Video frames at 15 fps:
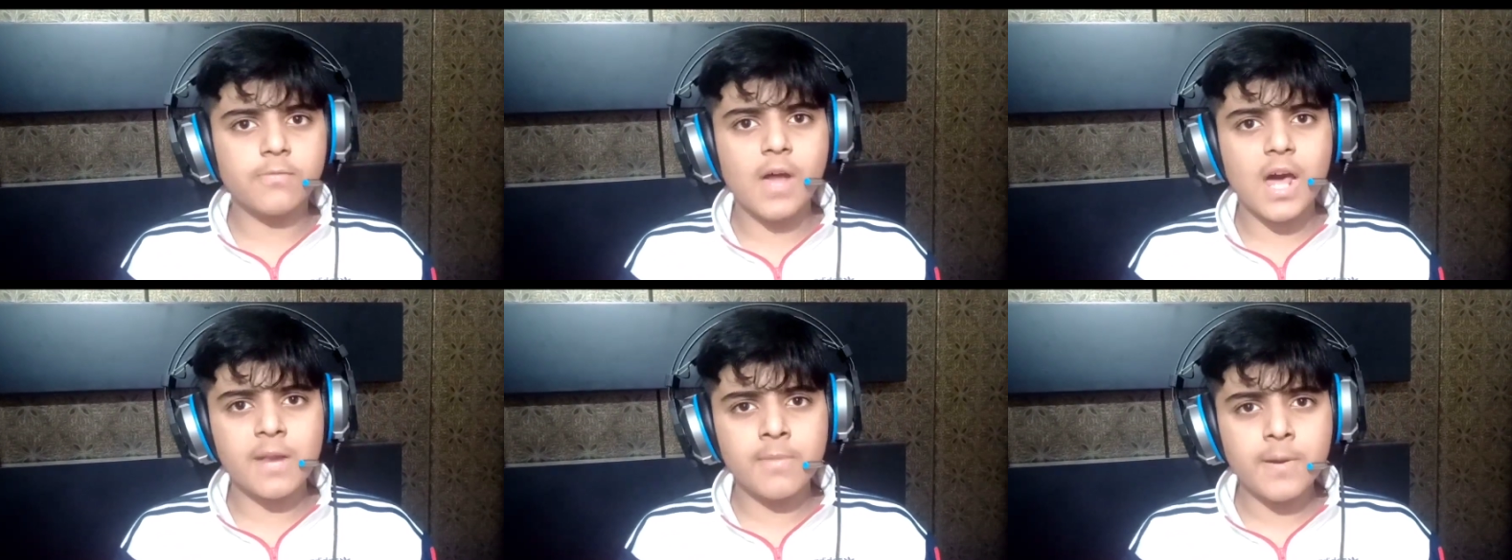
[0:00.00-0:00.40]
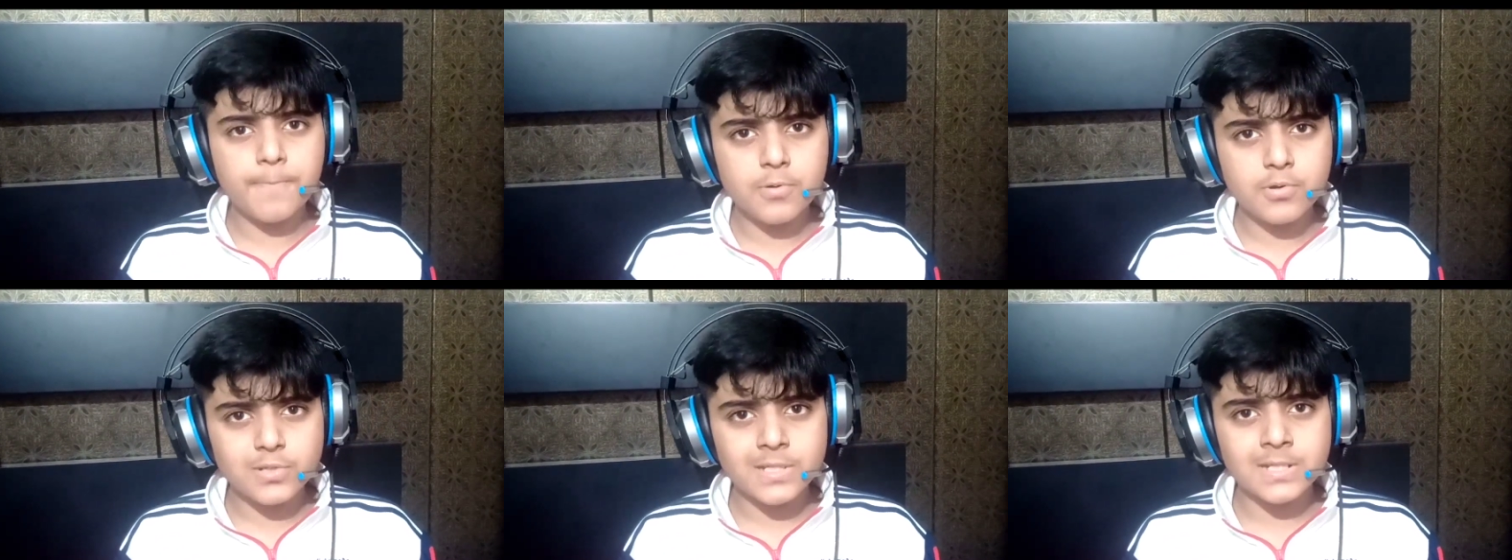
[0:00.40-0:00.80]
Vladimir
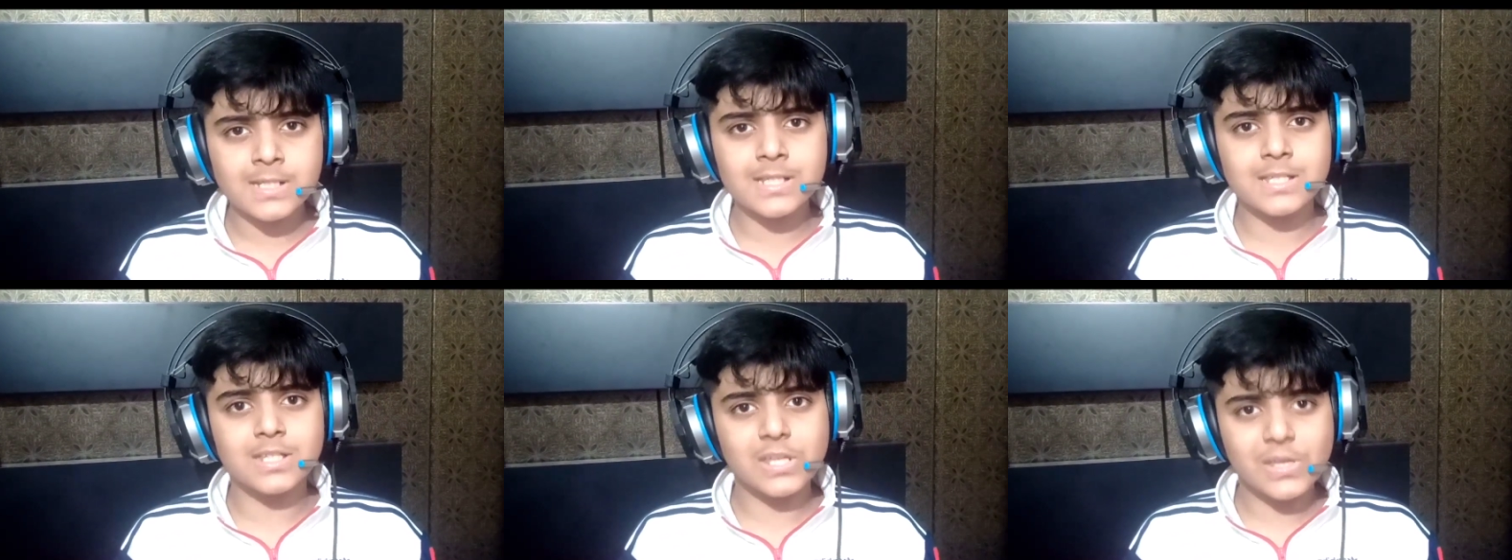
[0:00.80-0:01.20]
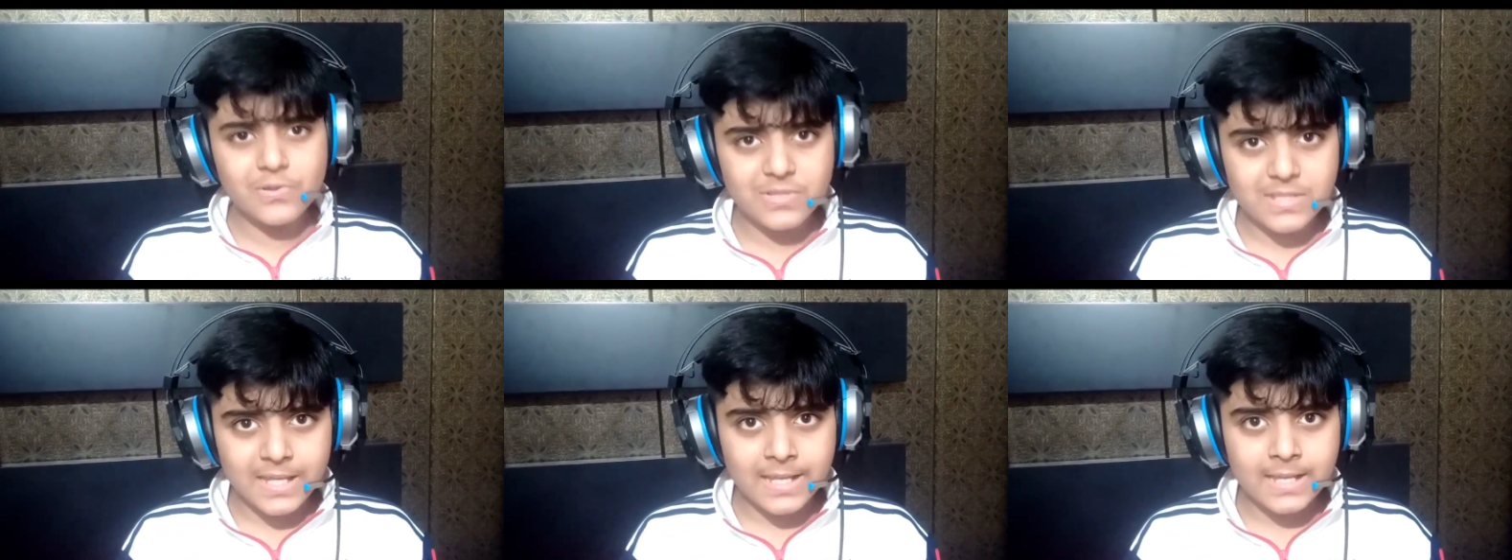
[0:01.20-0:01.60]
Putin is
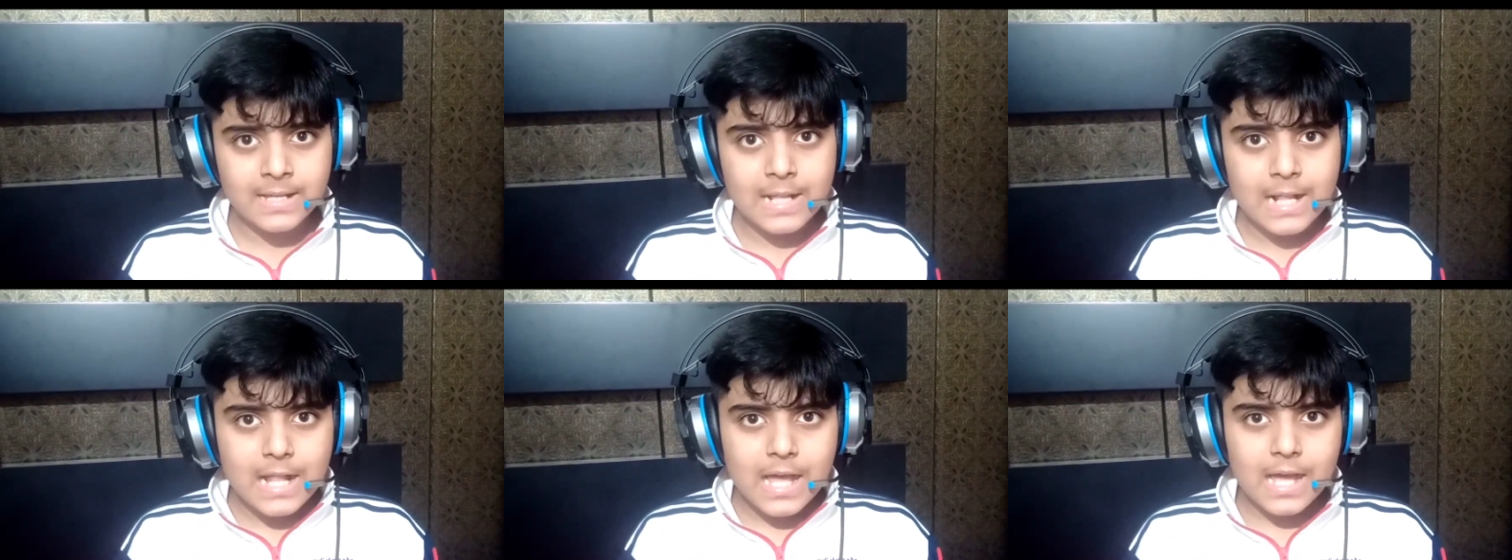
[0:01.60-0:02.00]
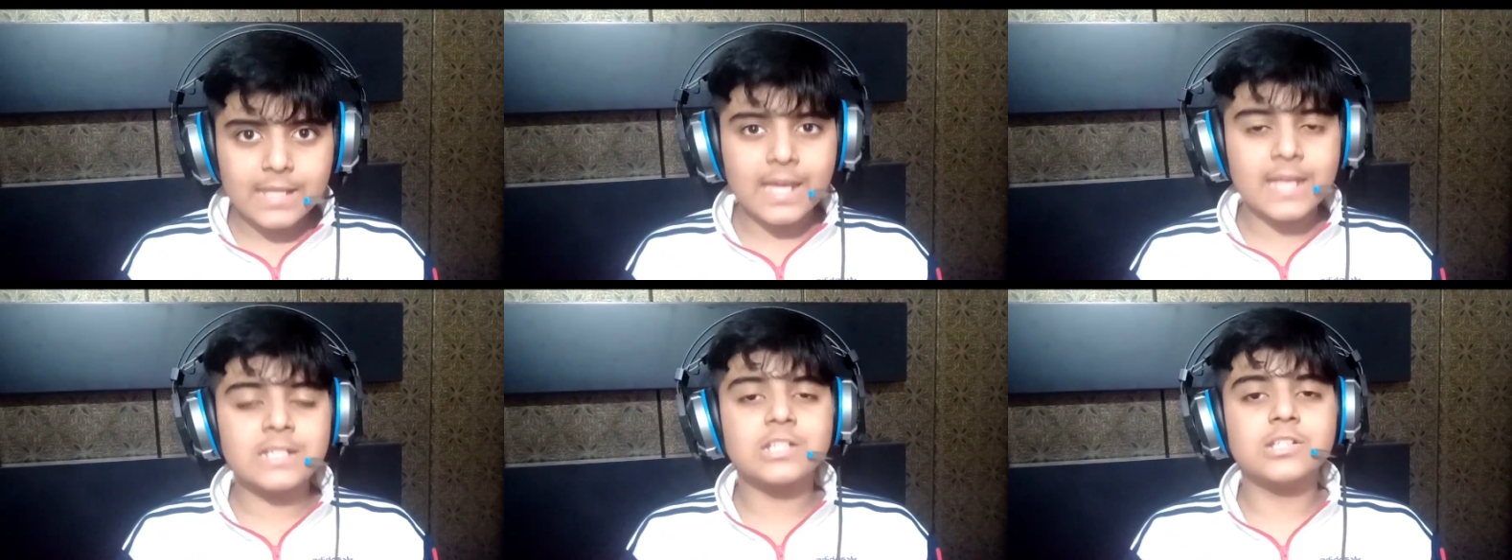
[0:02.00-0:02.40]
using
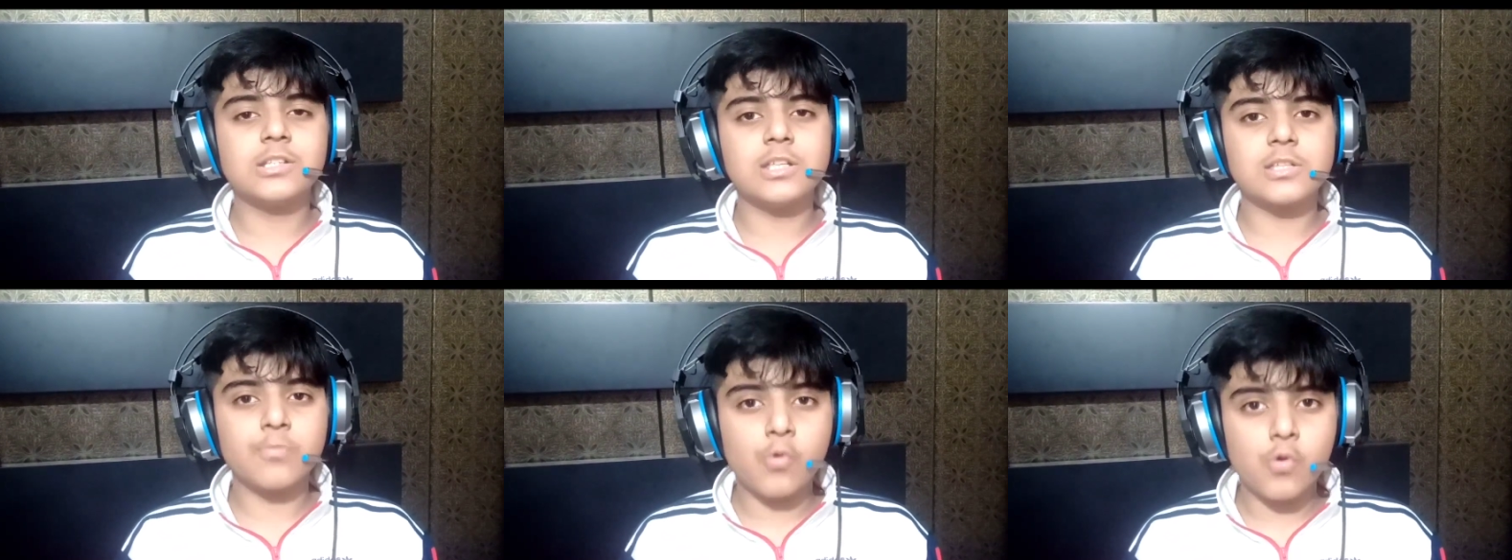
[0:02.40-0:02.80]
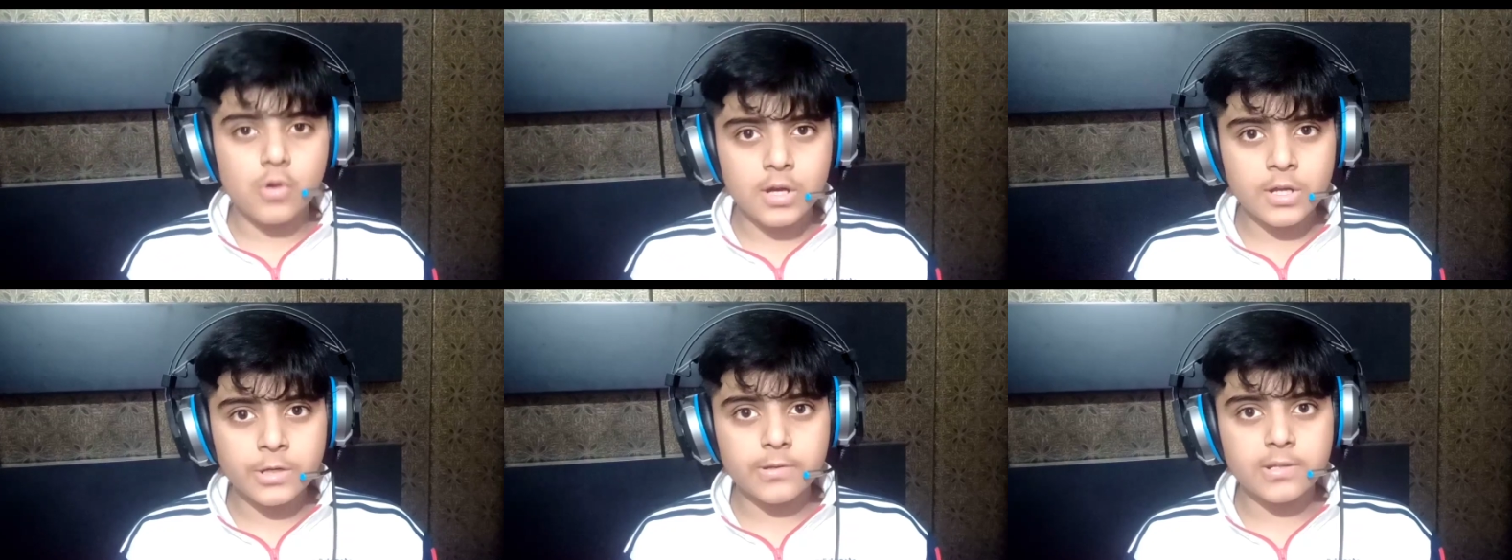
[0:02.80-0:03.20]
against the small
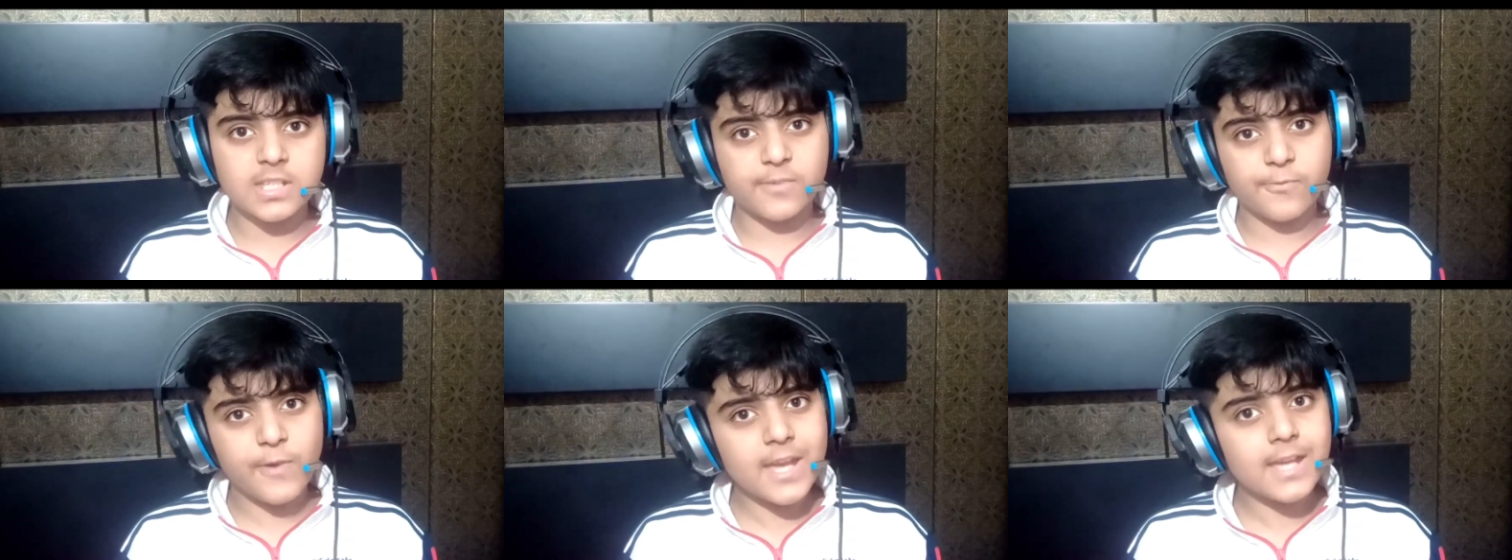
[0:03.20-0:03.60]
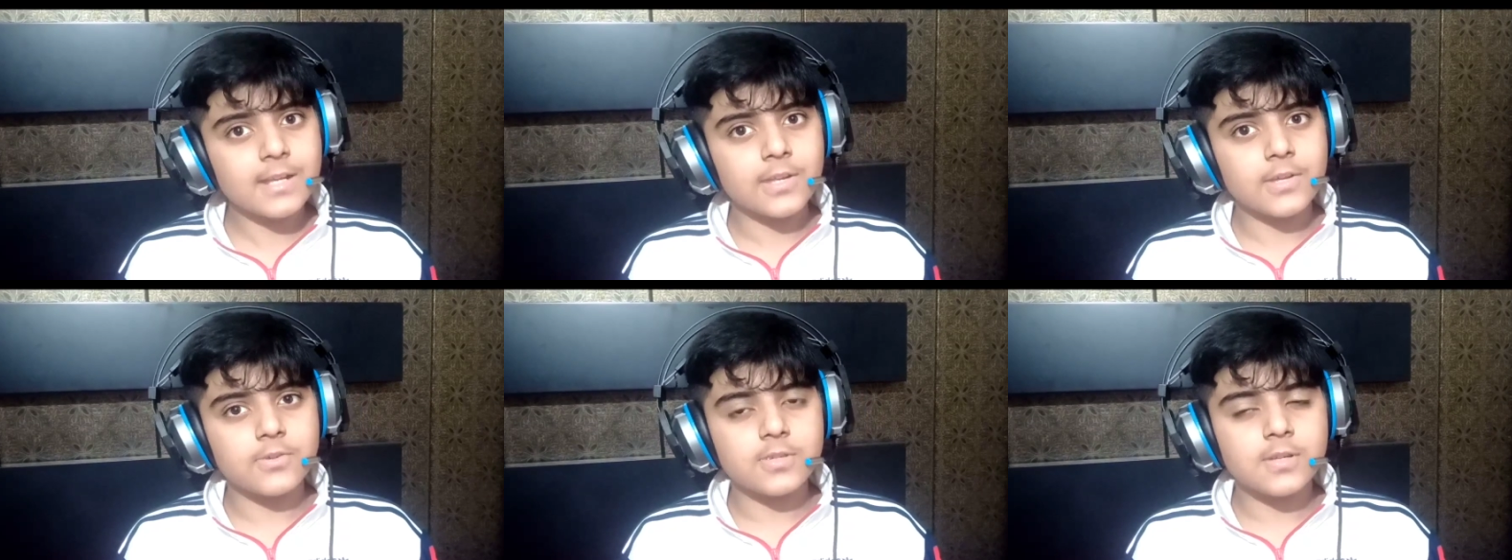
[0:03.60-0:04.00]
countries. Fake
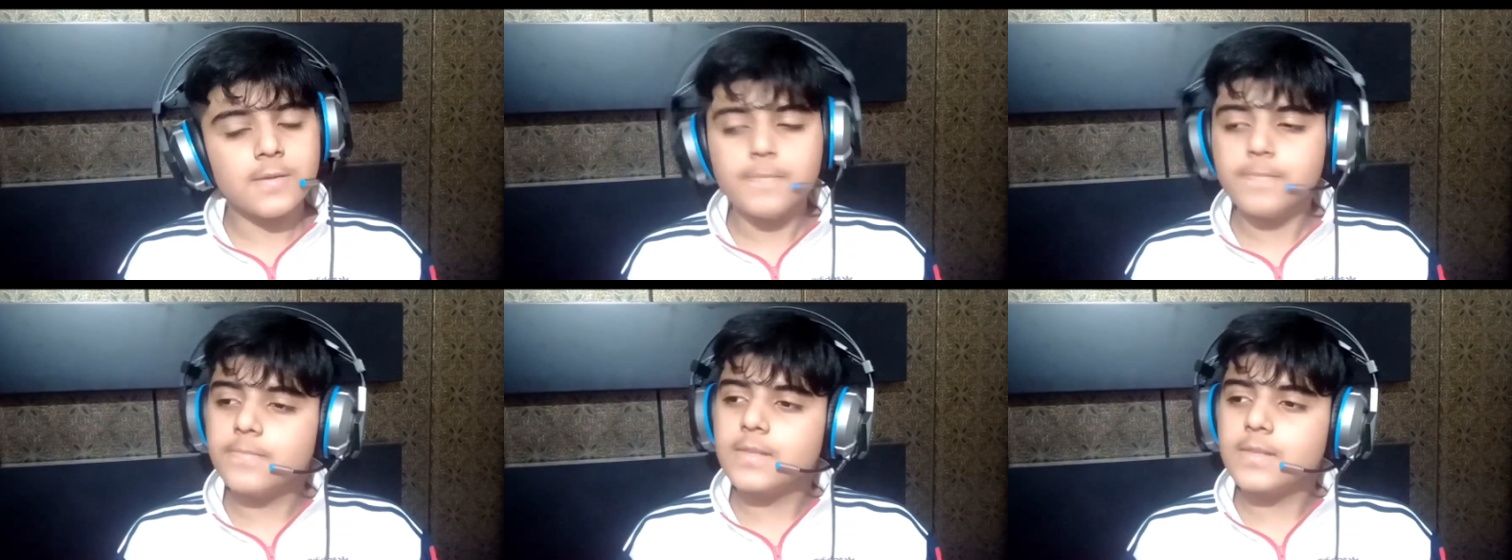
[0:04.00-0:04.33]
news.